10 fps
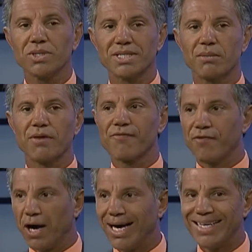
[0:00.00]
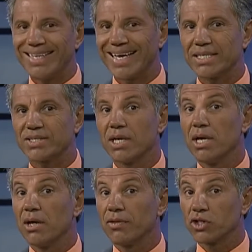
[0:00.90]
someone violates
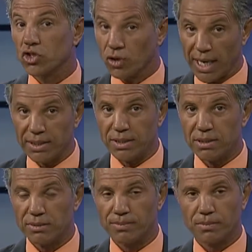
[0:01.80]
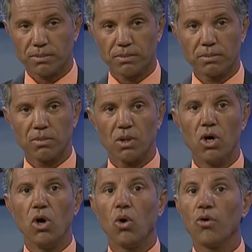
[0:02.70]
the trust
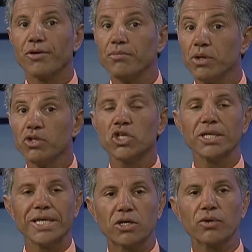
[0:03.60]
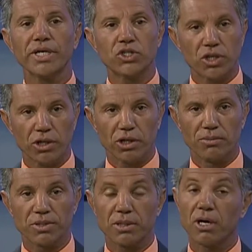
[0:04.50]
or the mutually agreed
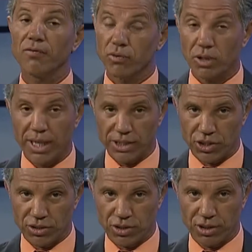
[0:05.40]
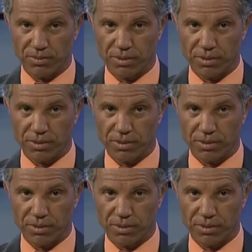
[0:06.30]
terms of a relationship.